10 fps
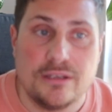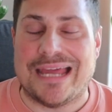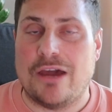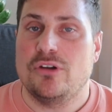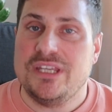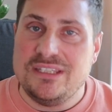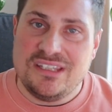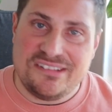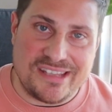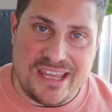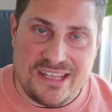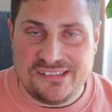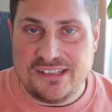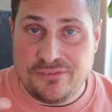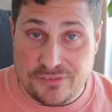Now, in this
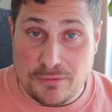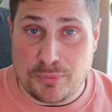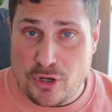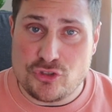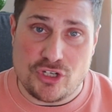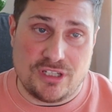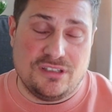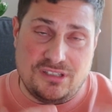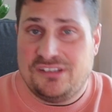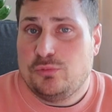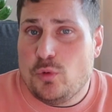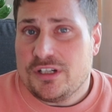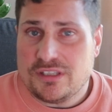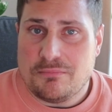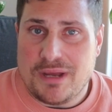case, if the project is
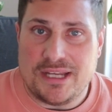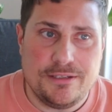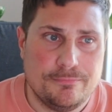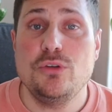worth the money,